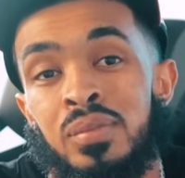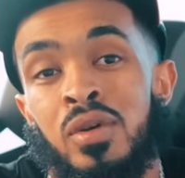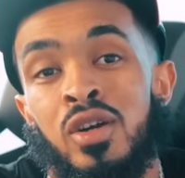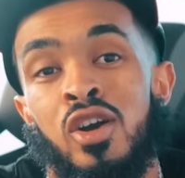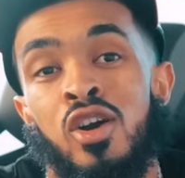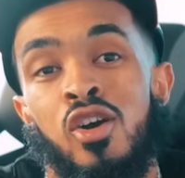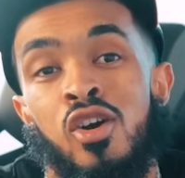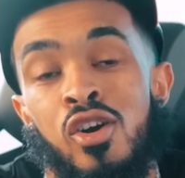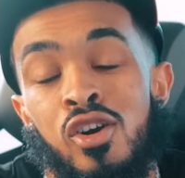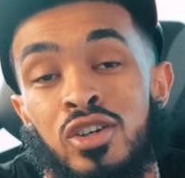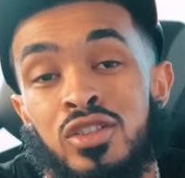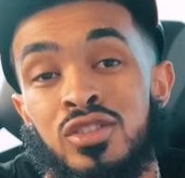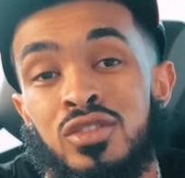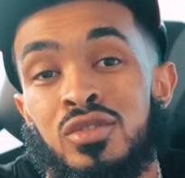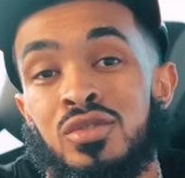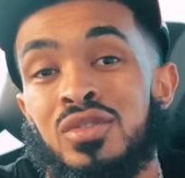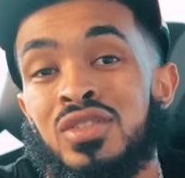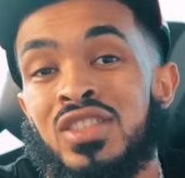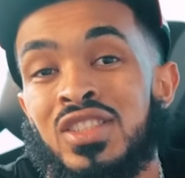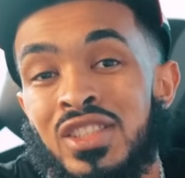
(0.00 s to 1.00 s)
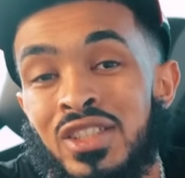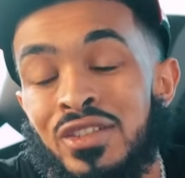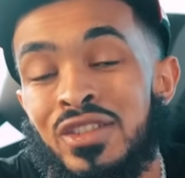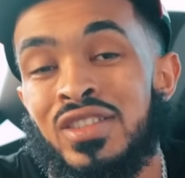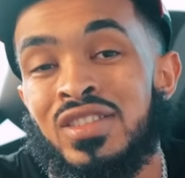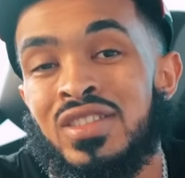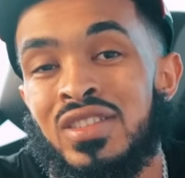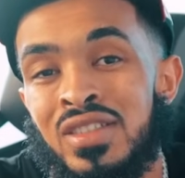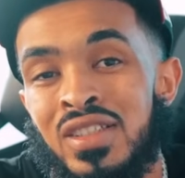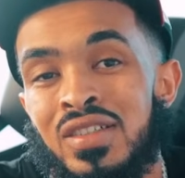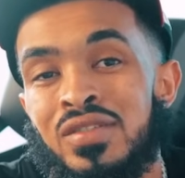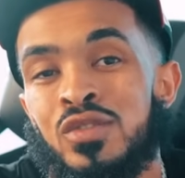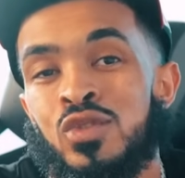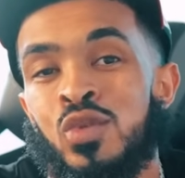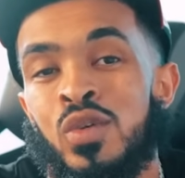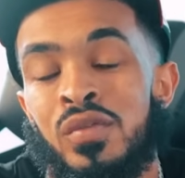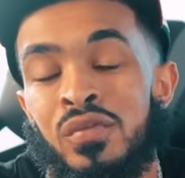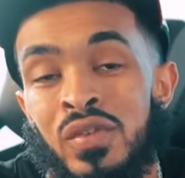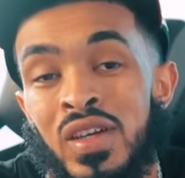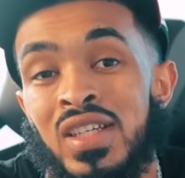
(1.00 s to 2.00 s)
but are also serious enough
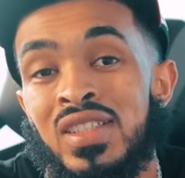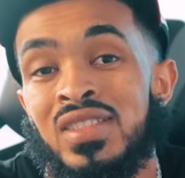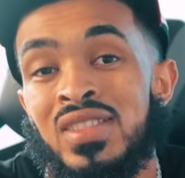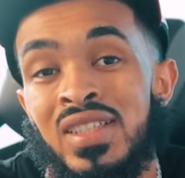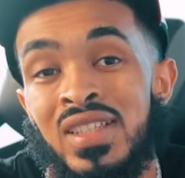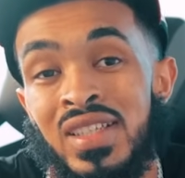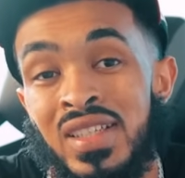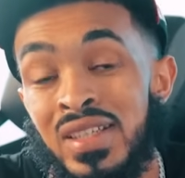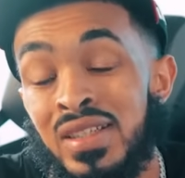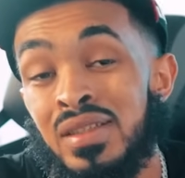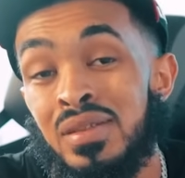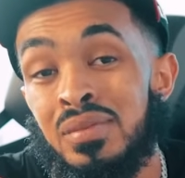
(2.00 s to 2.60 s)
to invest in